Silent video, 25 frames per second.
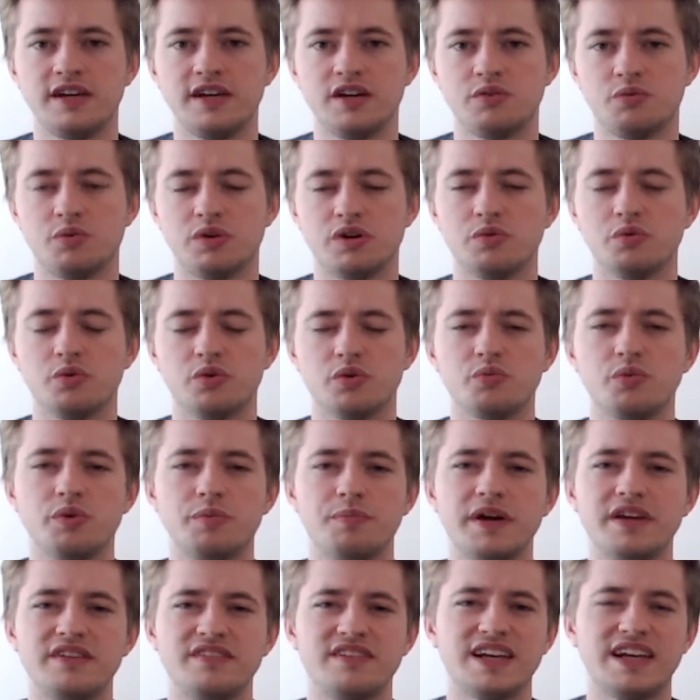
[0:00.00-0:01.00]
well, what we
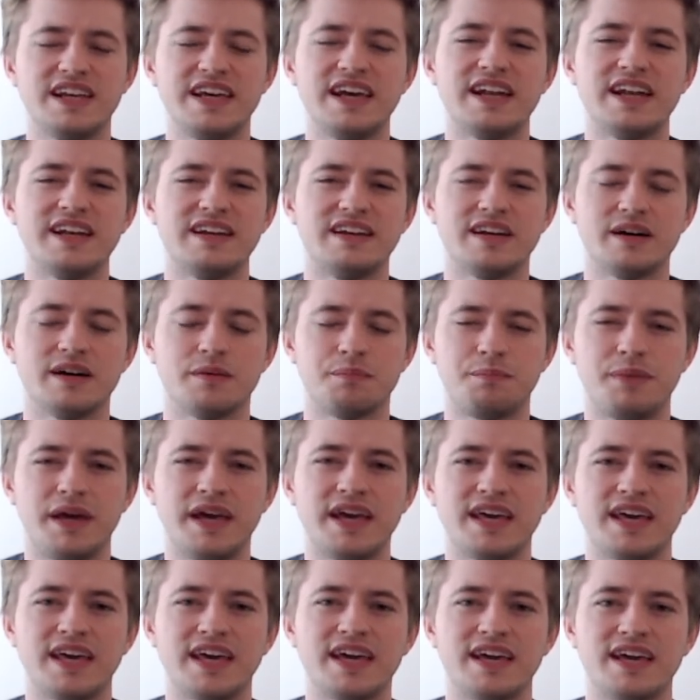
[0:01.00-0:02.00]
basically ended up
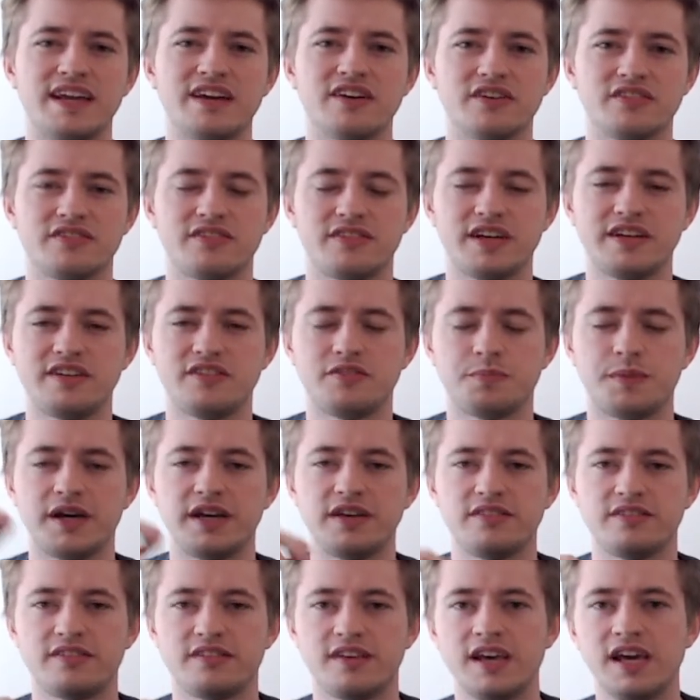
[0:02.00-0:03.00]
picking in our state
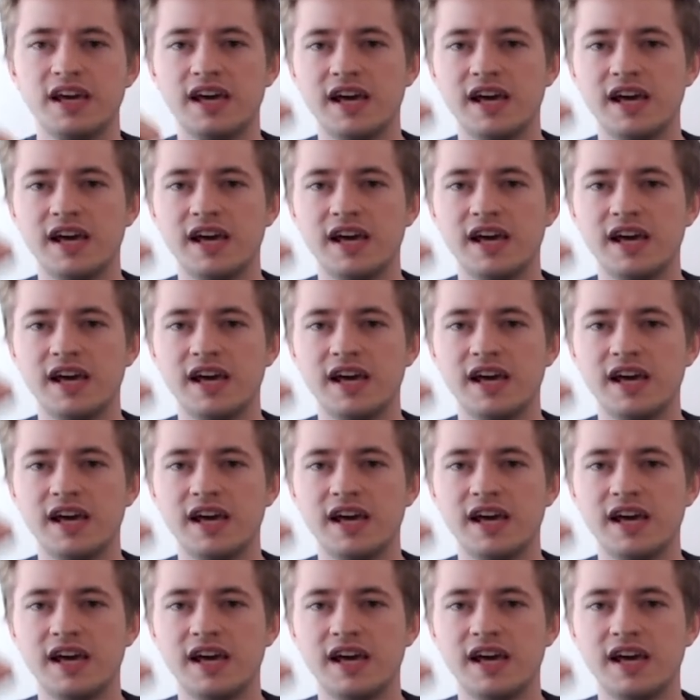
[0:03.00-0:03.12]
space.